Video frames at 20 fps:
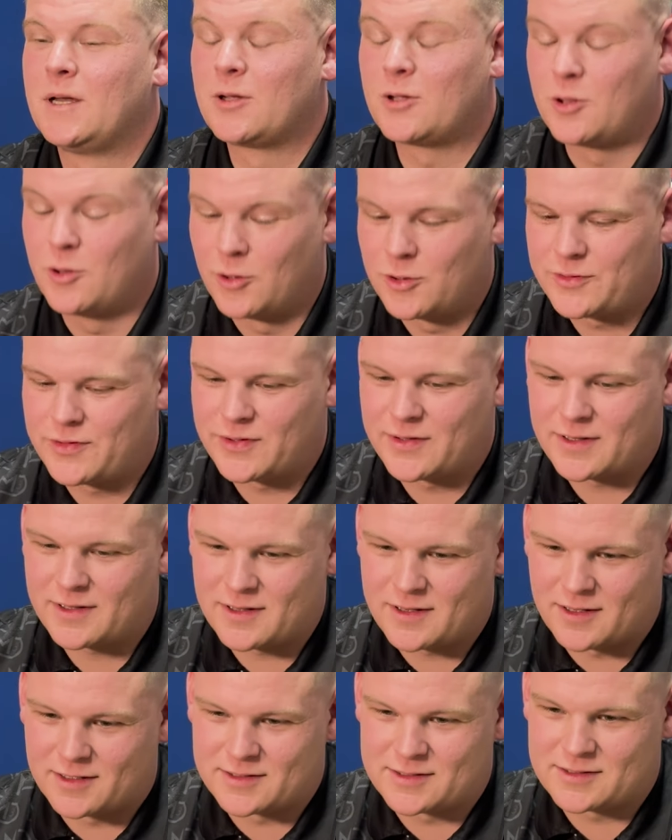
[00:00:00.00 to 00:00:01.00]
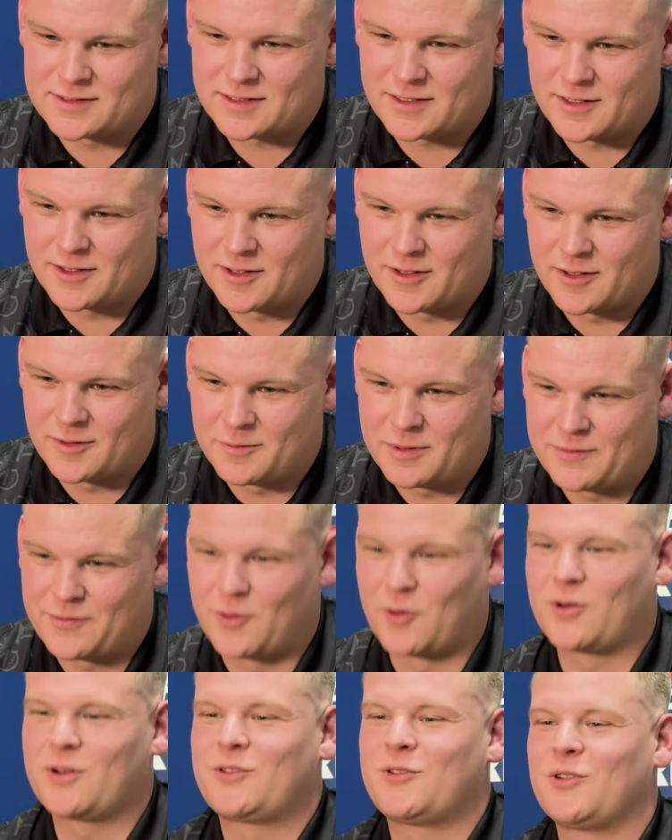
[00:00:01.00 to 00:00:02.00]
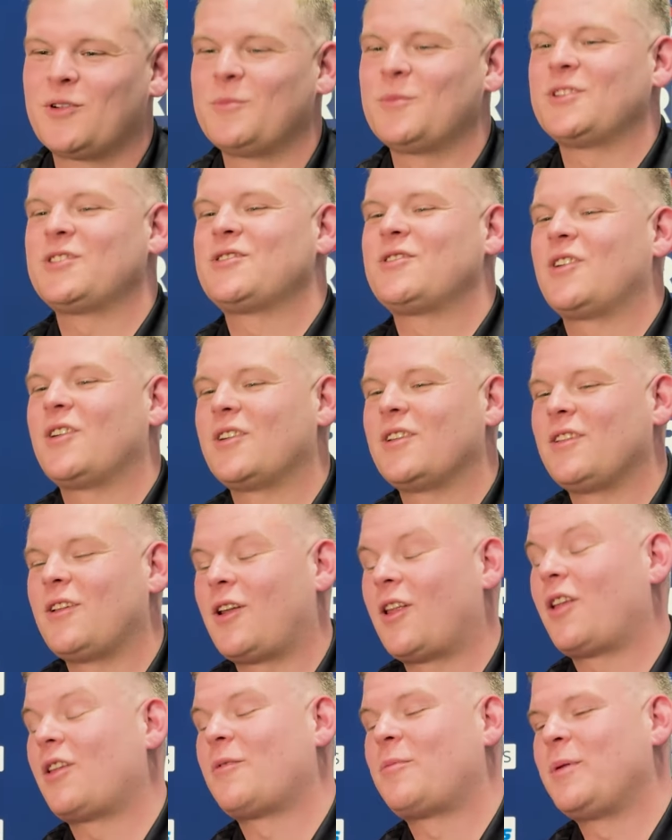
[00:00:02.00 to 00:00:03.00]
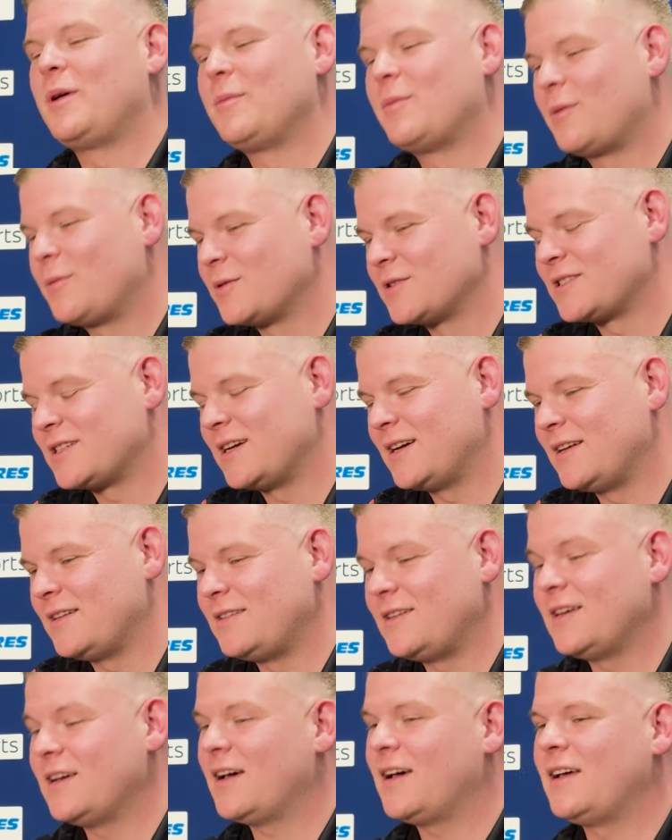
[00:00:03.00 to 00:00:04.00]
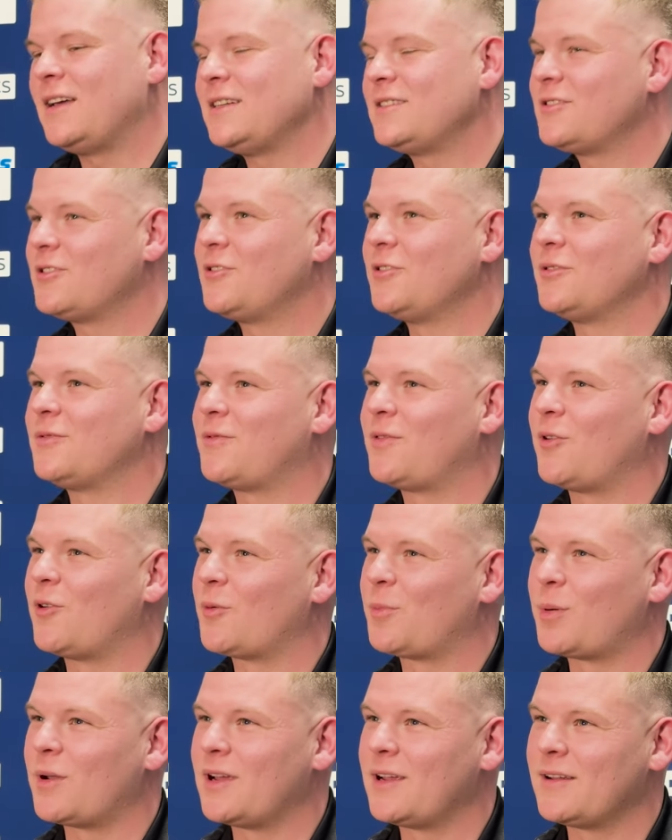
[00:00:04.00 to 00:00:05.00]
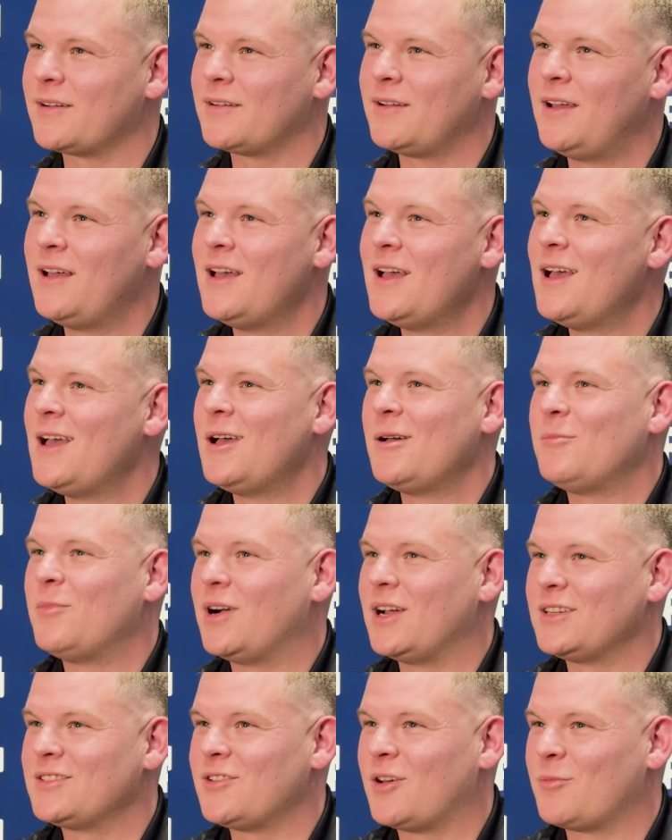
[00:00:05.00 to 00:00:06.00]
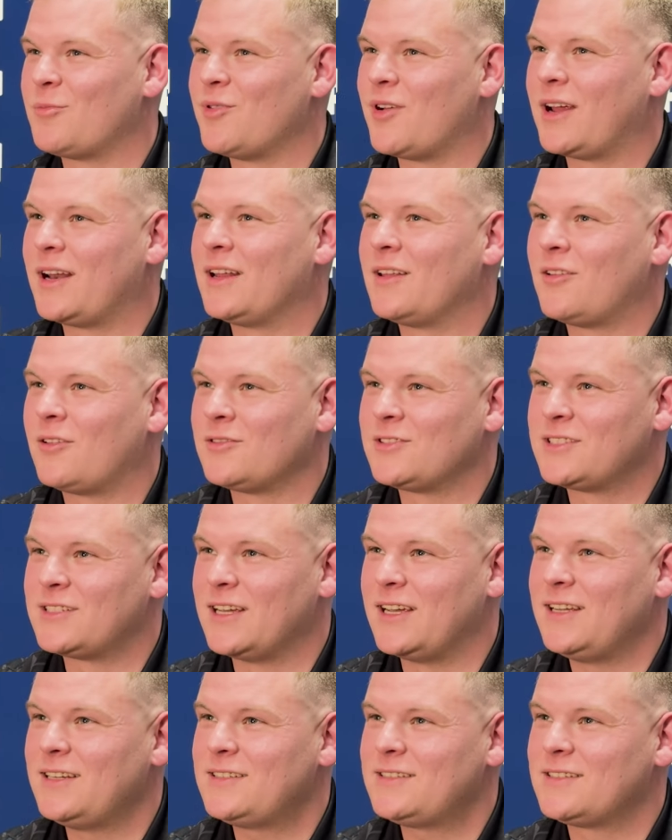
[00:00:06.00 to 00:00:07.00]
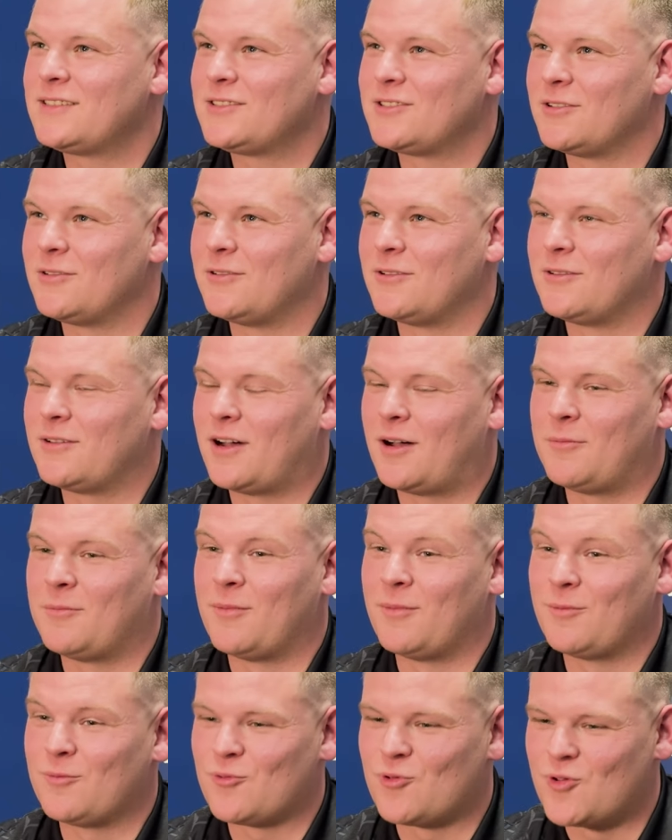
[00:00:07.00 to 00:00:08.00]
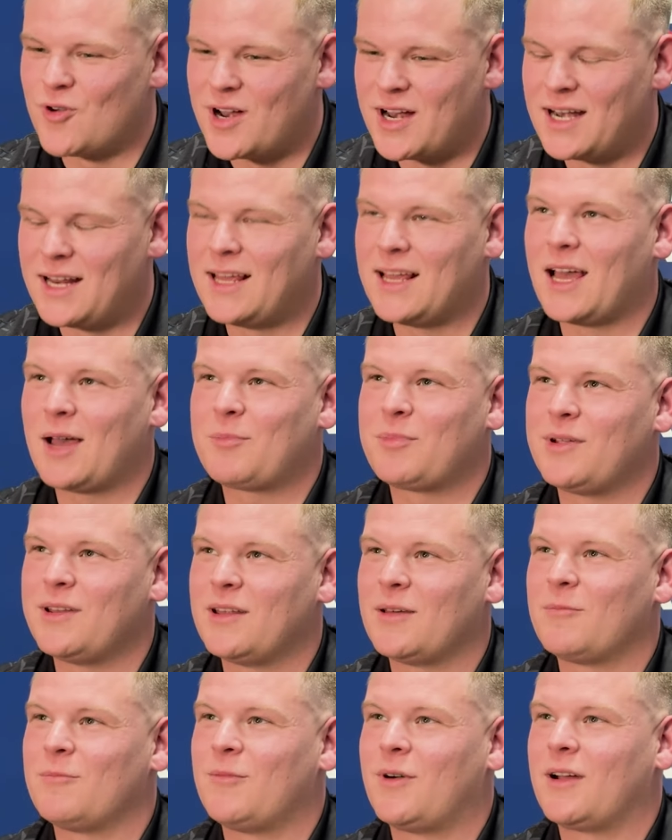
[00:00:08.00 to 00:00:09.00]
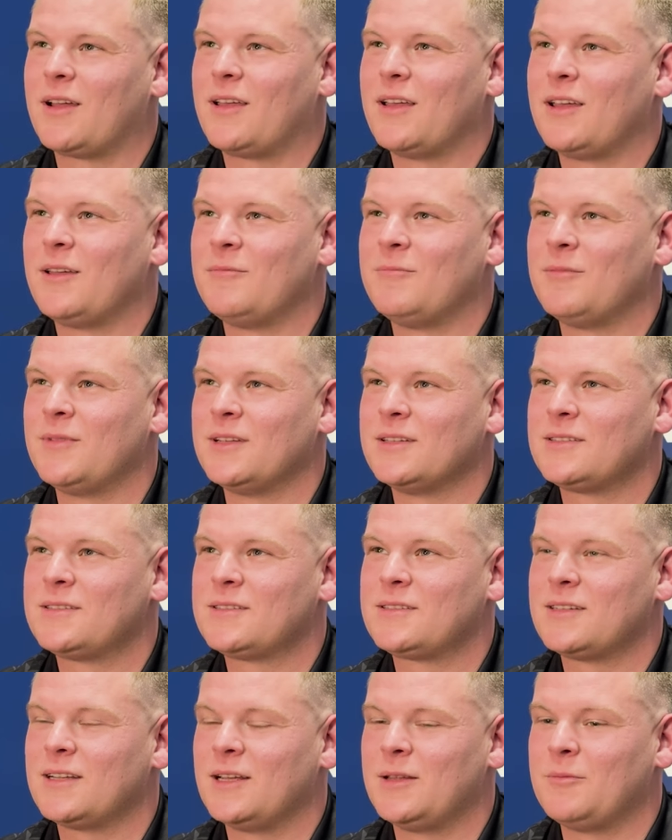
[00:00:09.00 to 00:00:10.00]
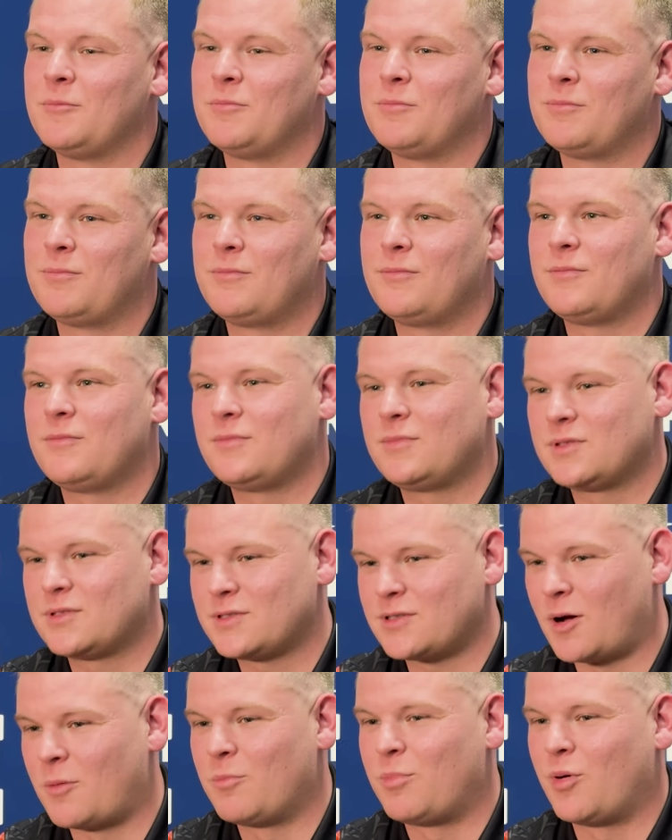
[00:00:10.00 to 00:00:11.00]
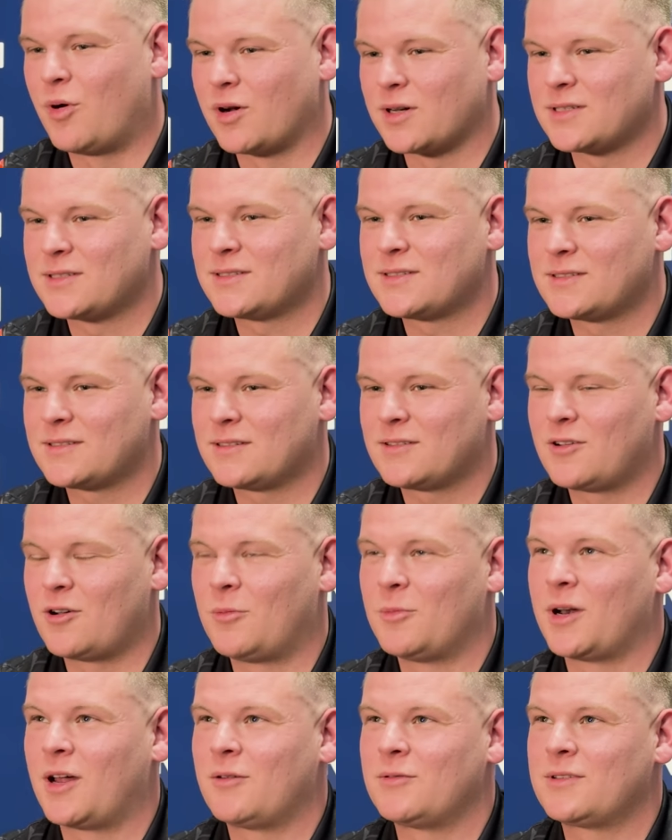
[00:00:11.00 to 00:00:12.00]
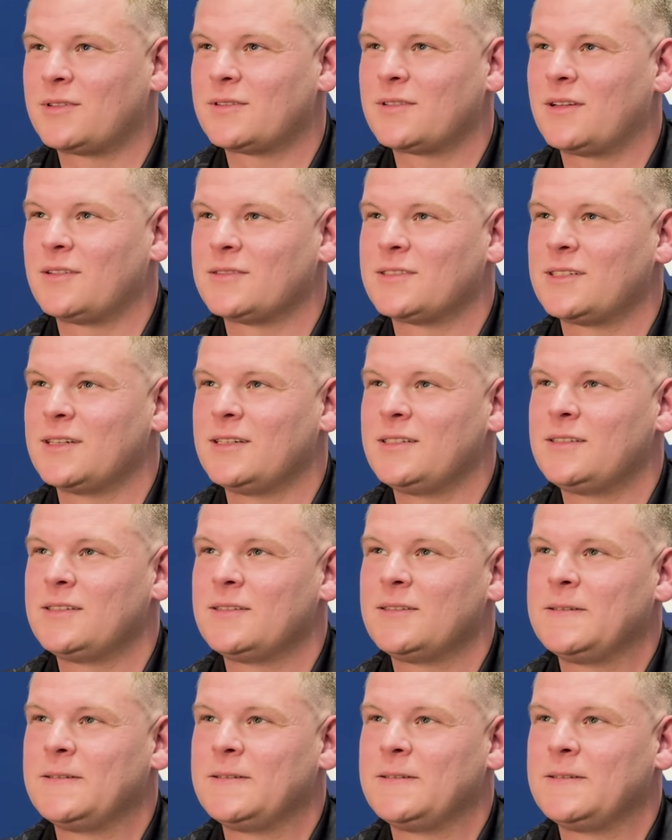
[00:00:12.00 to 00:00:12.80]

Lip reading: Good, because before the tournament started, a lot of people were saying, yeah, he's a good floor player, but he's not bringing it on stage. So I'm really happy that my game is in some parts coming out on stage.